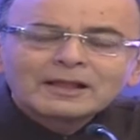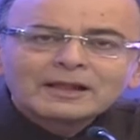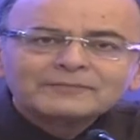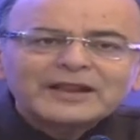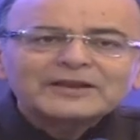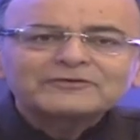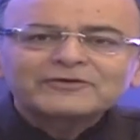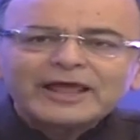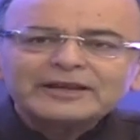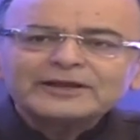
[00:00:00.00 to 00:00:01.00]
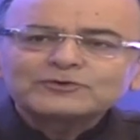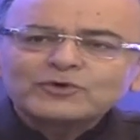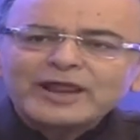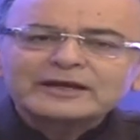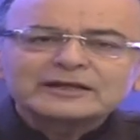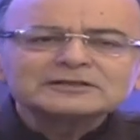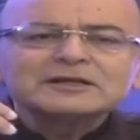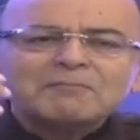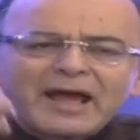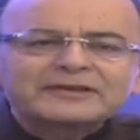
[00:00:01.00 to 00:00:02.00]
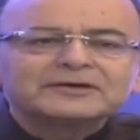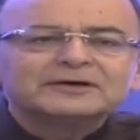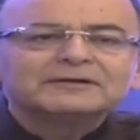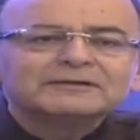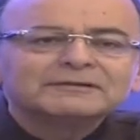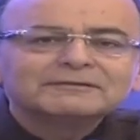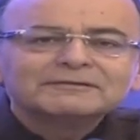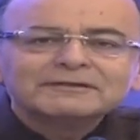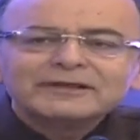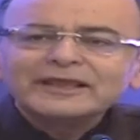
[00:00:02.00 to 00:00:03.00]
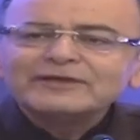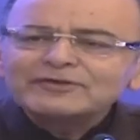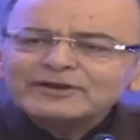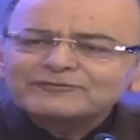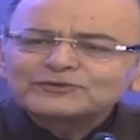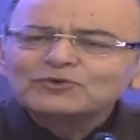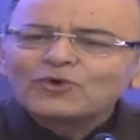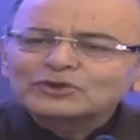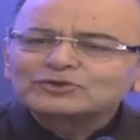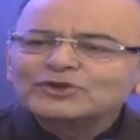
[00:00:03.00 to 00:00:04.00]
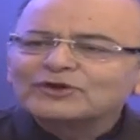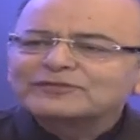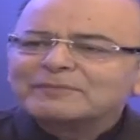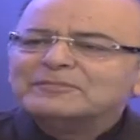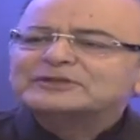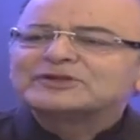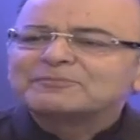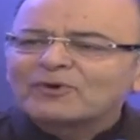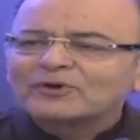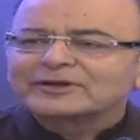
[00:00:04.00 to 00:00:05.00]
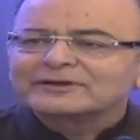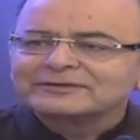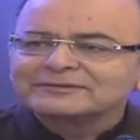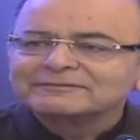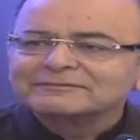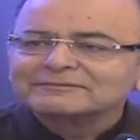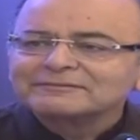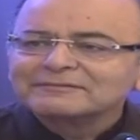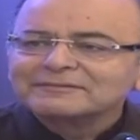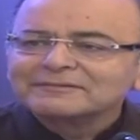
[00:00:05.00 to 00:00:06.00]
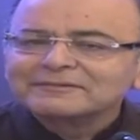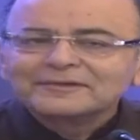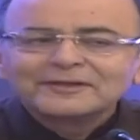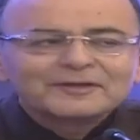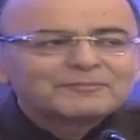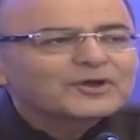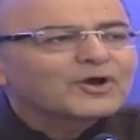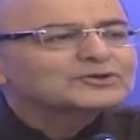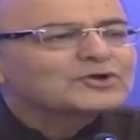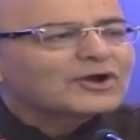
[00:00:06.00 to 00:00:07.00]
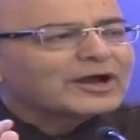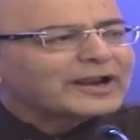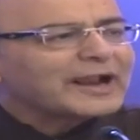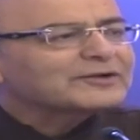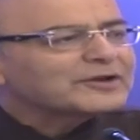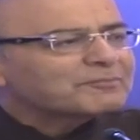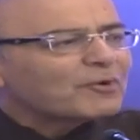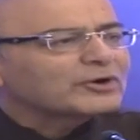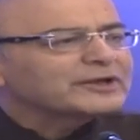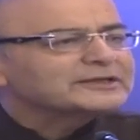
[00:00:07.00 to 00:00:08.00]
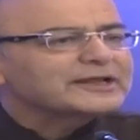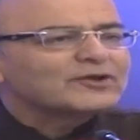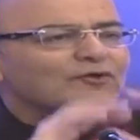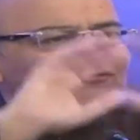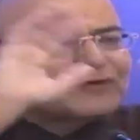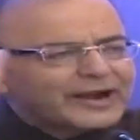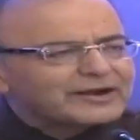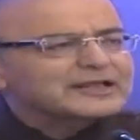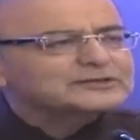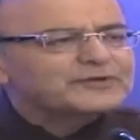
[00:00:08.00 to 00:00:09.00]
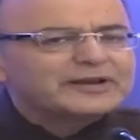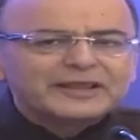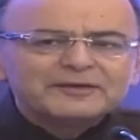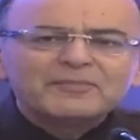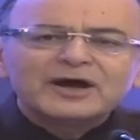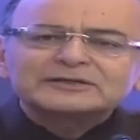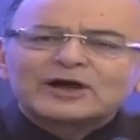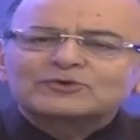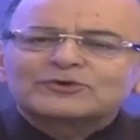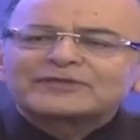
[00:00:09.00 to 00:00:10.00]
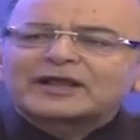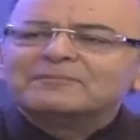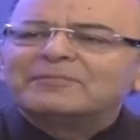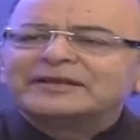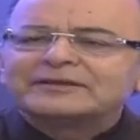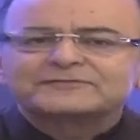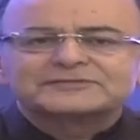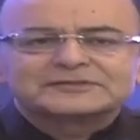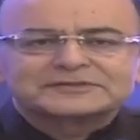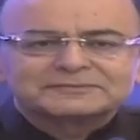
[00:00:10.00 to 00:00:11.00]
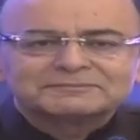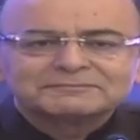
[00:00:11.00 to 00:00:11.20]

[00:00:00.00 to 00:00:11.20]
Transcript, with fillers: that it really today doesn't matter even if two or three of them misreport it. Because your correct reportage and your fairness will emerge out of the competitive system